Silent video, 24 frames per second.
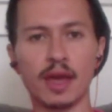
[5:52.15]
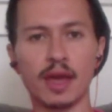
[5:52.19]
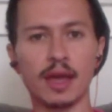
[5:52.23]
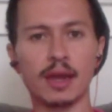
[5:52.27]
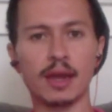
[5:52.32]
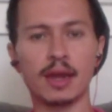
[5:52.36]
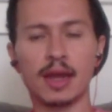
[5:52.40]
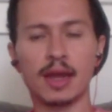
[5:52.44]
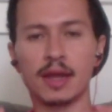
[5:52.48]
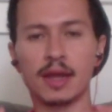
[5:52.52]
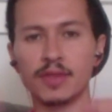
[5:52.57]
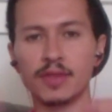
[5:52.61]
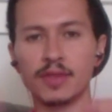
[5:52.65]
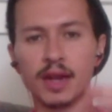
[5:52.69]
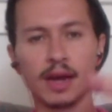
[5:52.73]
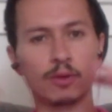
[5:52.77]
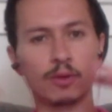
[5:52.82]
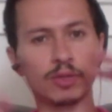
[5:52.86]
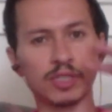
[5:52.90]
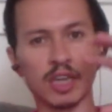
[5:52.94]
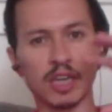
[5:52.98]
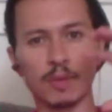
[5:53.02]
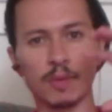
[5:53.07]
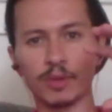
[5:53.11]
And then
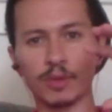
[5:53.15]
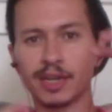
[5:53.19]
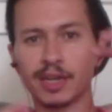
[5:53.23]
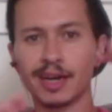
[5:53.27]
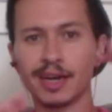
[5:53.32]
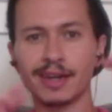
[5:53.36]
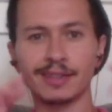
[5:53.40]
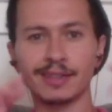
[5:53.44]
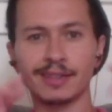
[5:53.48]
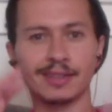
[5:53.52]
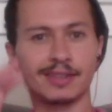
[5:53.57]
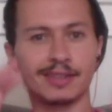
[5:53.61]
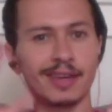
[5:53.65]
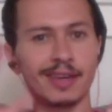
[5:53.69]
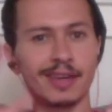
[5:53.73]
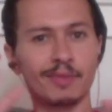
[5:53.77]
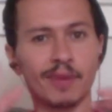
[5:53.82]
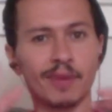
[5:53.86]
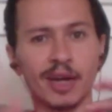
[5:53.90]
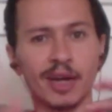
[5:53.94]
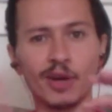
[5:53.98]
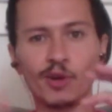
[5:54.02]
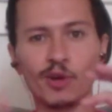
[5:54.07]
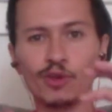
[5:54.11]
I was able to kind of to
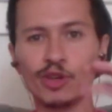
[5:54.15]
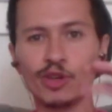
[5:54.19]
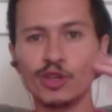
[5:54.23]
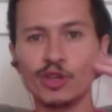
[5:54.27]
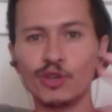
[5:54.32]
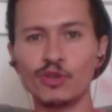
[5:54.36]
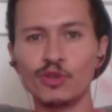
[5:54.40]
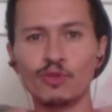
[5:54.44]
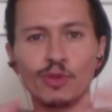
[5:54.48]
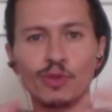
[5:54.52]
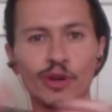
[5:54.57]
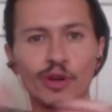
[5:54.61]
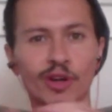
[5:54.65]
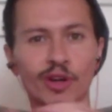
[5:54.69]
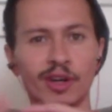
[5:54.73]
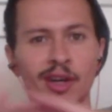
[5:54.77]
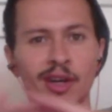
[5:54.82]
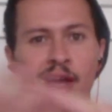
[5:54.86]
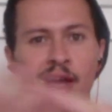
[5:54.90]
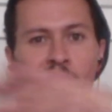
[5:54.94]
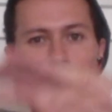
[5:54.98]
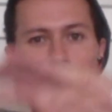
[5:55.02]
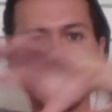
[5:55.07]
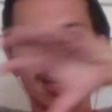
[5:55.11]
take my own humor
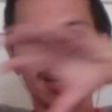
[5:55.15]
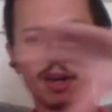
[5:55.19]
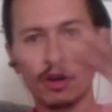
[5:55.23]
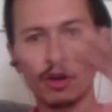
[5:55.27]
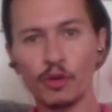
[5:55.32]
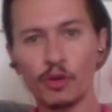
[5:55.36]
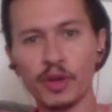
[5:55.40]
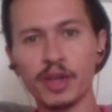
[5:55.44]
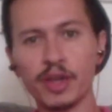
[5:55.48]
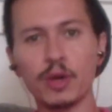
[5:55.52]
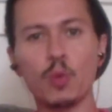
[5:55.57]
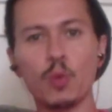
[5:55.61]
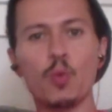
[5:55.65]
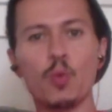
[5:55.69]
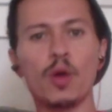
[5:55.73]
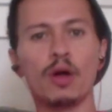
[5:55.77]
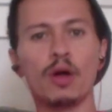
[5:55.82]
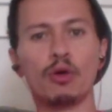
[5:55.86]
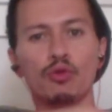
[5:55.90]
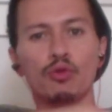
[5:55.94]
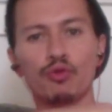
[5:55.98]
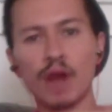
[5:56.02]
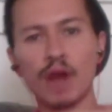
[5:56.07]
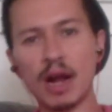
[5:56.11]
and kind of create a
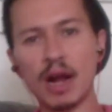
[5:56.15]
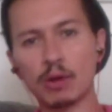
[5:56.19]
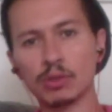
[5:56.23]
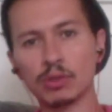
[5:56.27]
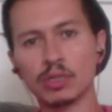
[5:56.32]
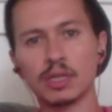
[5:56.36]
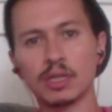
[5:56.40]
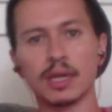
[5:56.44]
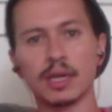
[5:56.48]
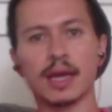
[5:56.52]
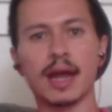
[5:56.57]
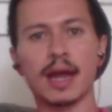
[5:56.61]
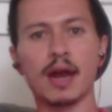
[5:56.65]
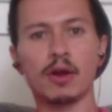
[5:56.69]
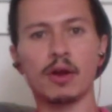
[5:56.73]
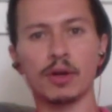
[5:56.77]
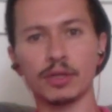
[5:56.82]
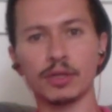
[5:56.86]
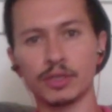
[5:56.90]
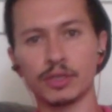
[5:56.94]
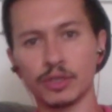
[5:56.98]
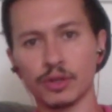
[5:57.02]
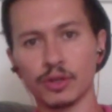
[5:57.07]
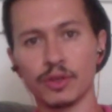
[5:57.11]
well-rounded
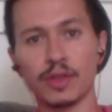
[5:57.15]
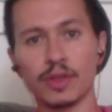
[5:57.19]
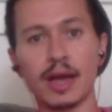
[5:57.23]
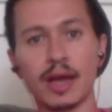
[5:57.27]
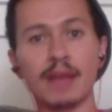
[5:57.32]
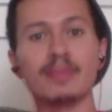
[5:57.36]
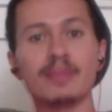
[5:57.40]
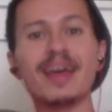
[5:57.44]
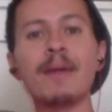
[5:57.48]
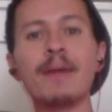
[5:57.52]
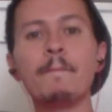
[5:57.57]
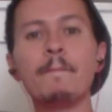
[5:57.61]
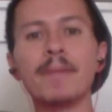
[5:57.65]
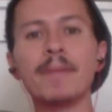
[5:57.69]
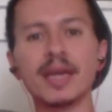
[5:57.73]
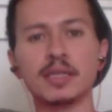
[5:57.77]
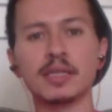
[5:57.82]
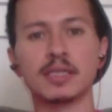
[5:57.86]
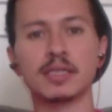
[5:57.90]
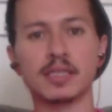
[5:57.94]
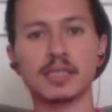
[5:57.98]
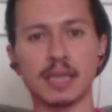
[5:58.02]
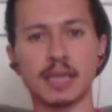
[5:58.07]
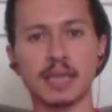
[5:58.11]
character that, that
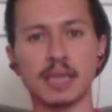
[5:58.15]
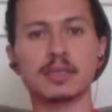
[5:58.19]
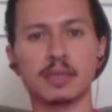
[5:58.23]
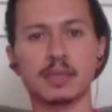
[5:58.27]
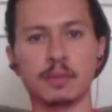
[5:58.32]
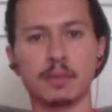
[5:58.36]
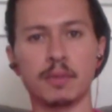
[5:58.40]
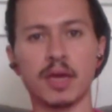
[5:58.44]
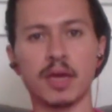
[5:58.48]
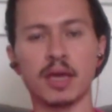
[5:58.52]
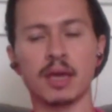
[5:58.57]
made sense to